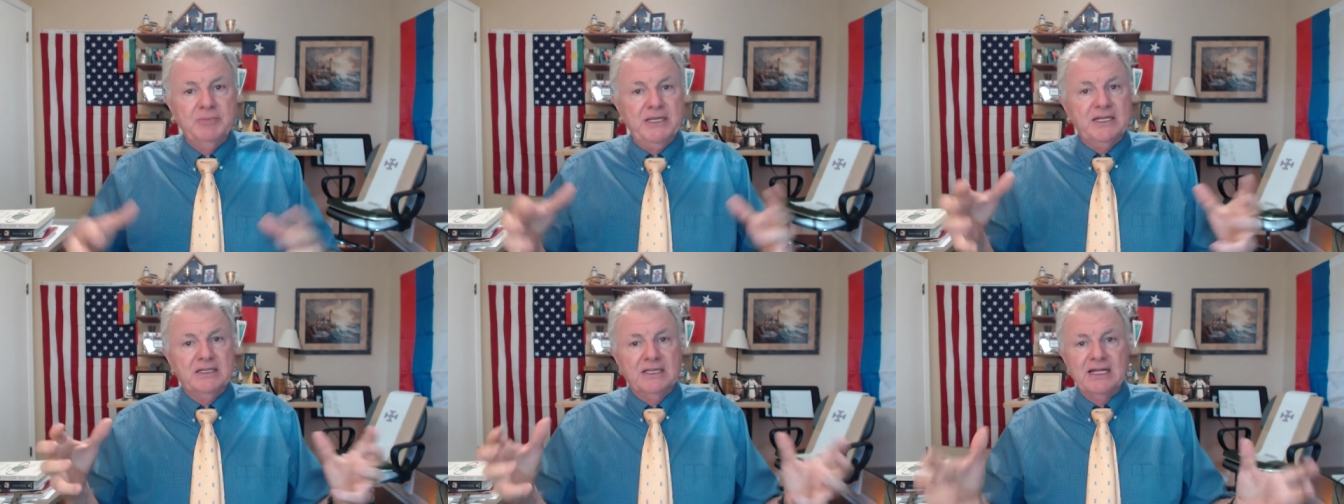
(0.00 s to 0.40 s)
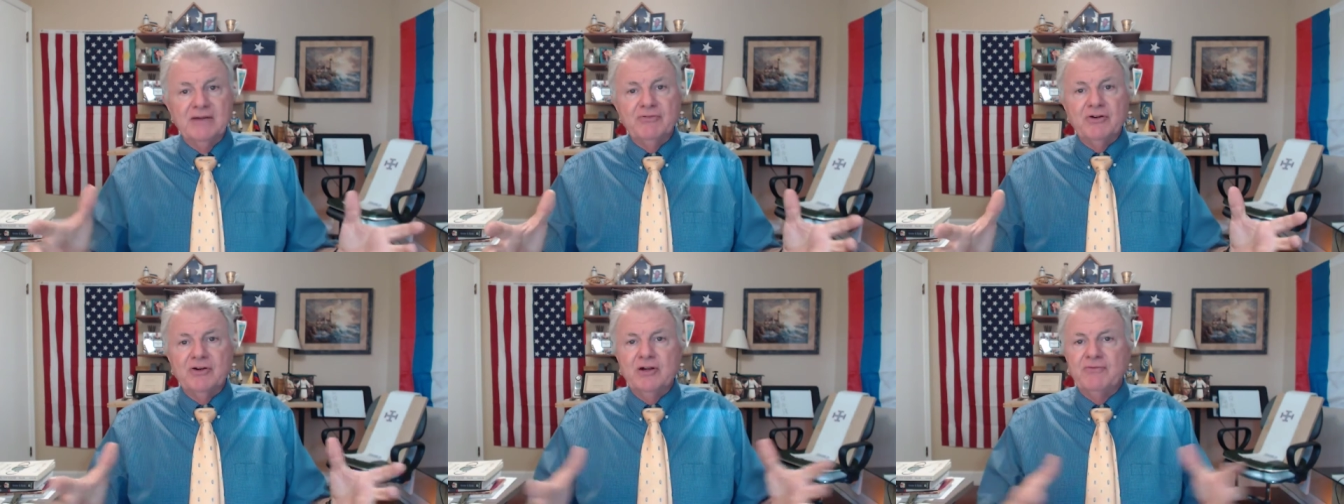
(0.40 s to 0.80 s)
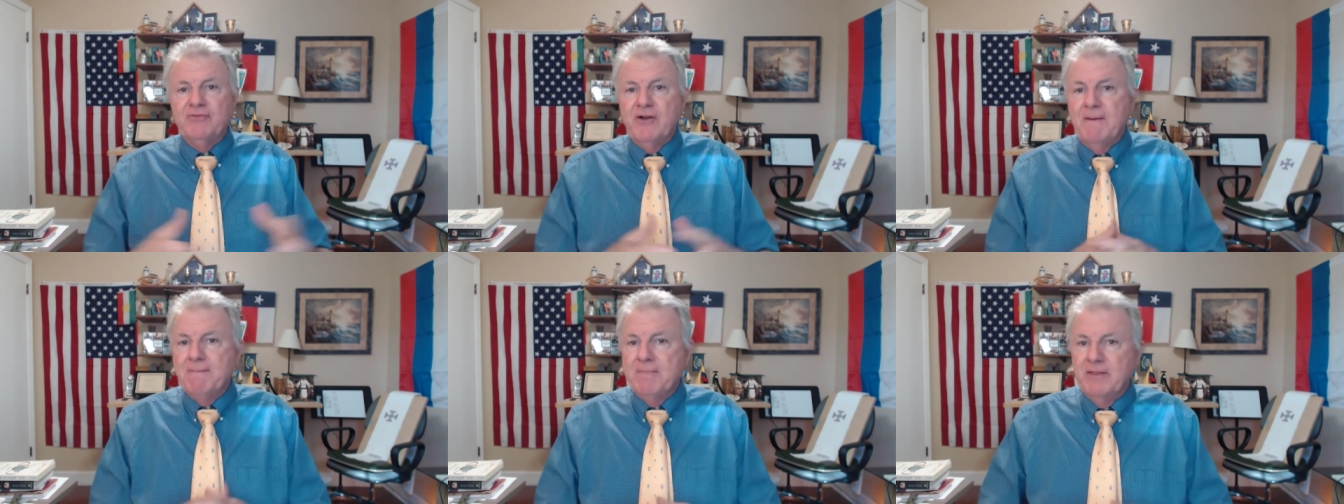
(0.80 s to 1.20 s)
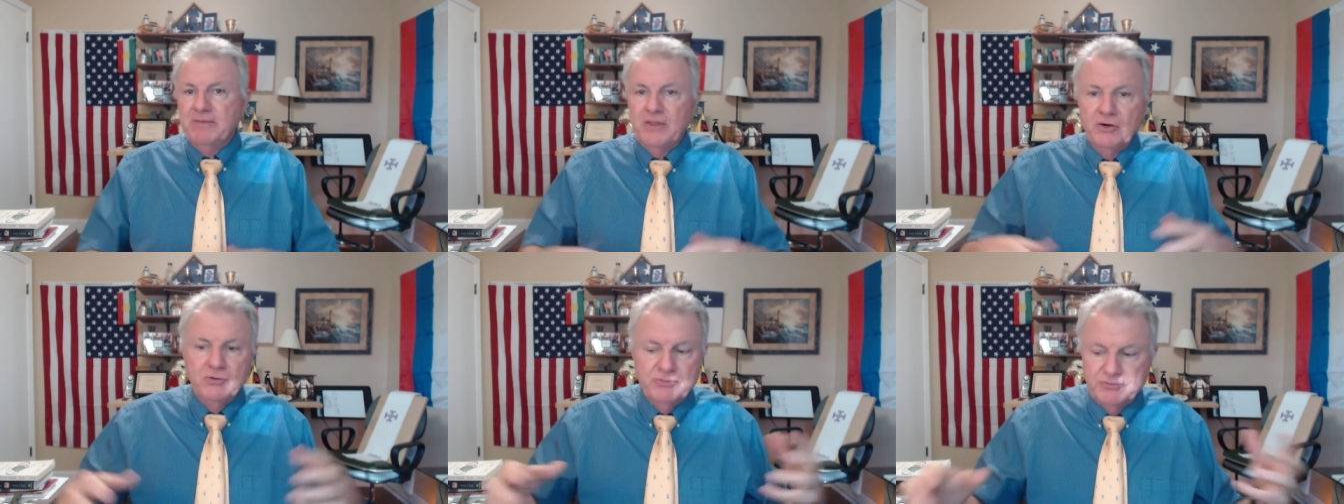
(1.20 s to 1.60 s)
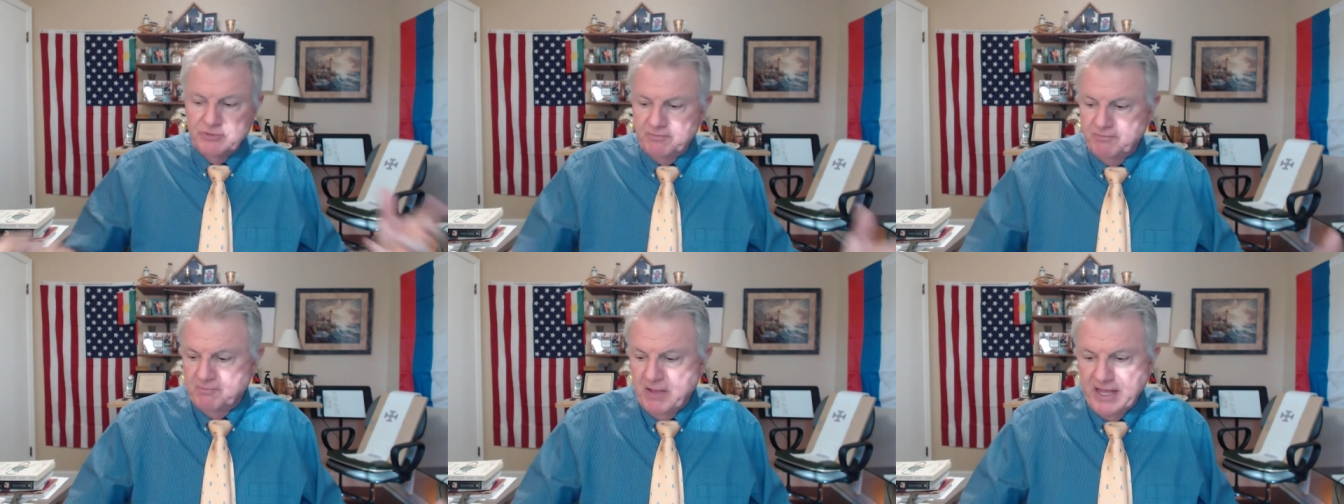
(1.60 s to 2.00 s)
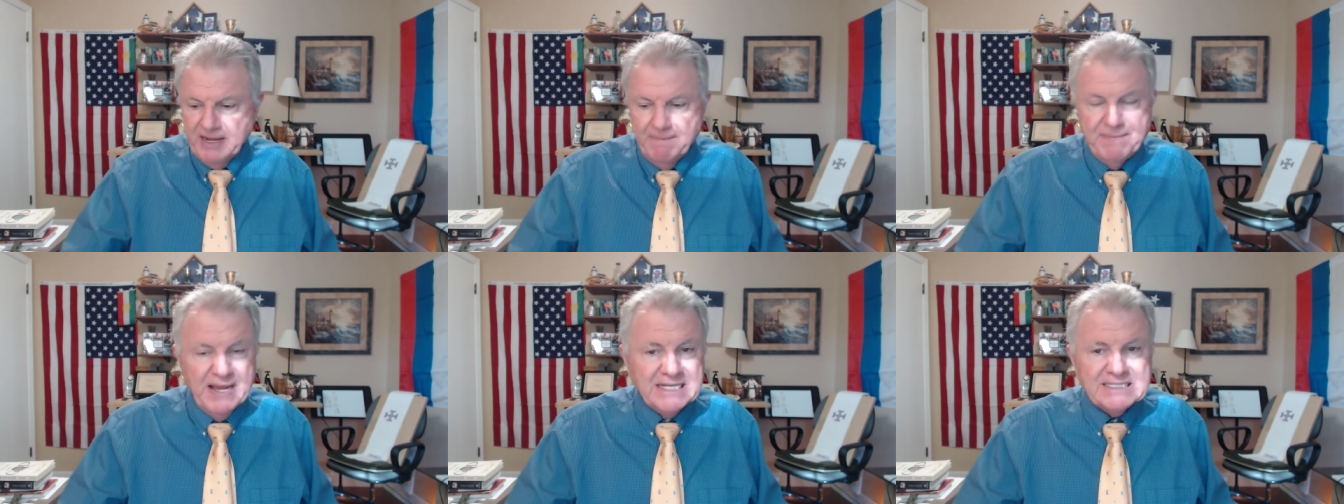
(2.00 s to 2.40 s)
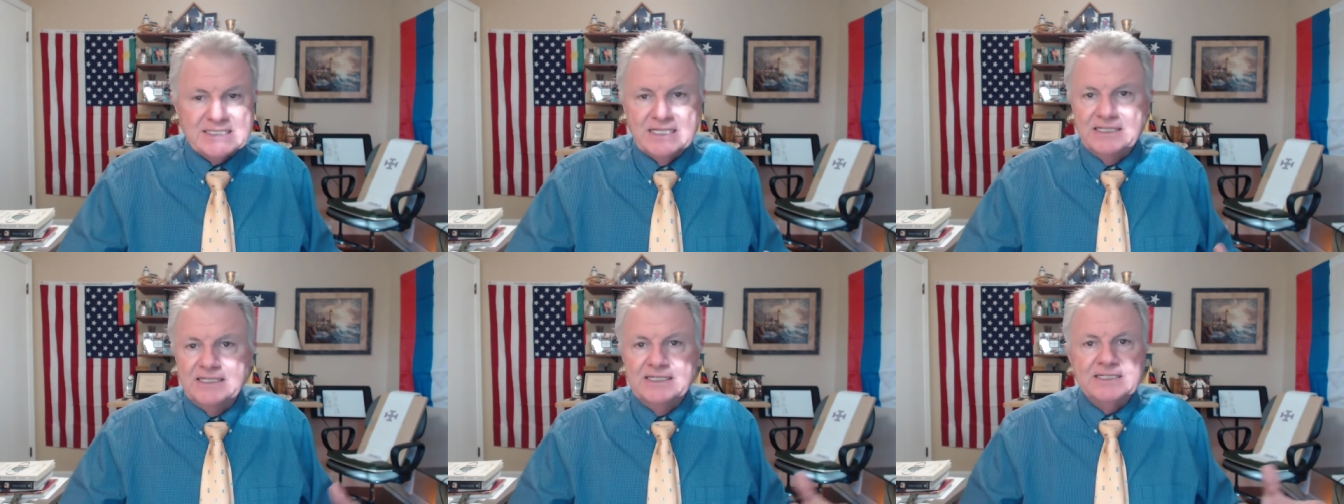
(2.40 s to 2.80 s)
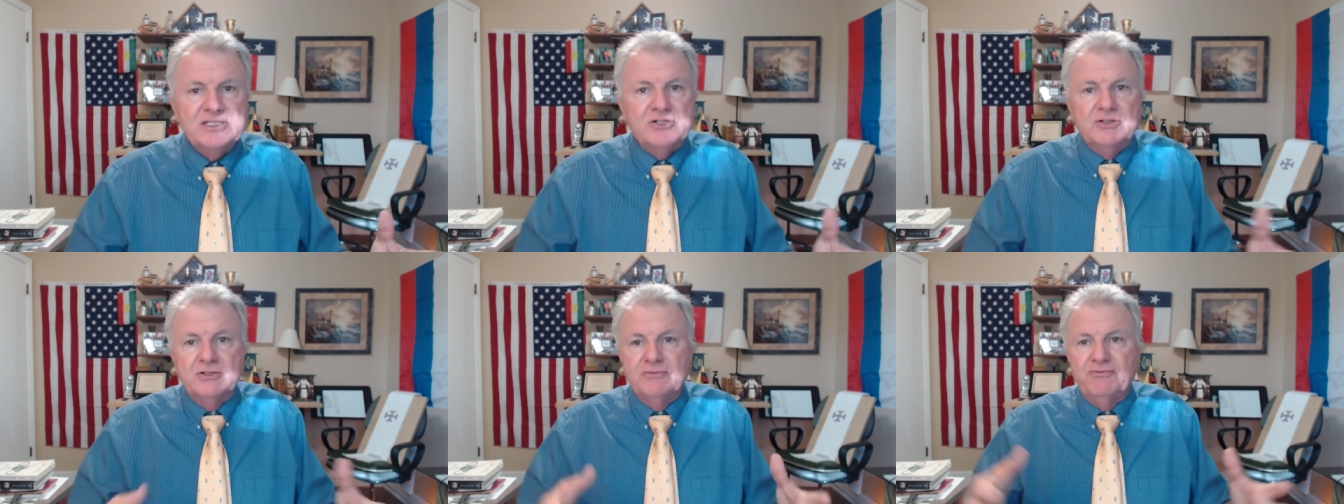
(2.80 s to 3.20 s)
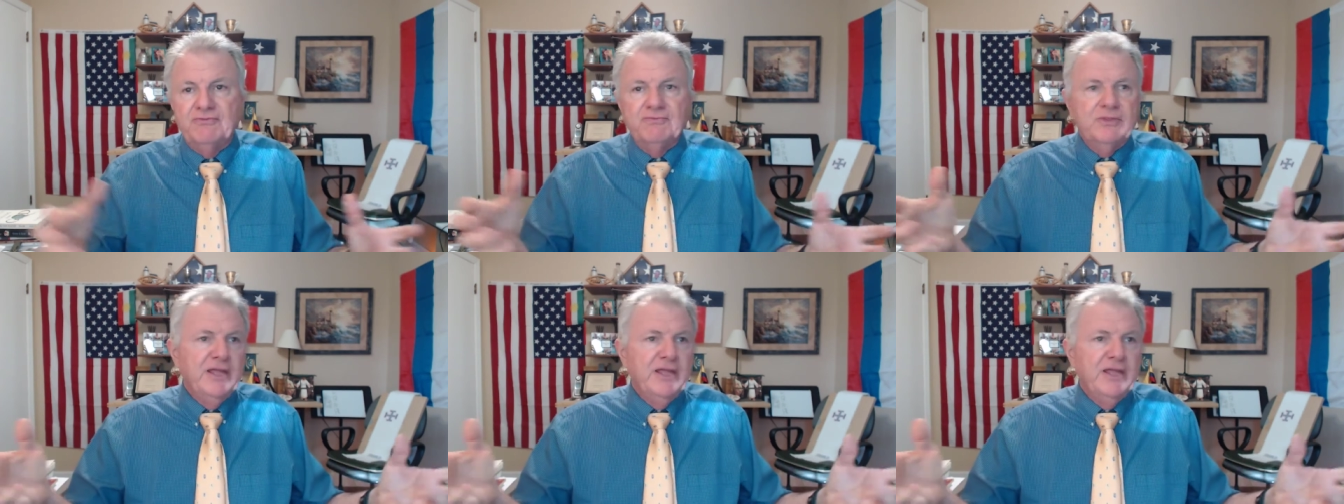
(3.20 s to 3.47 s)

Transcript: be delivered from no any pestilence or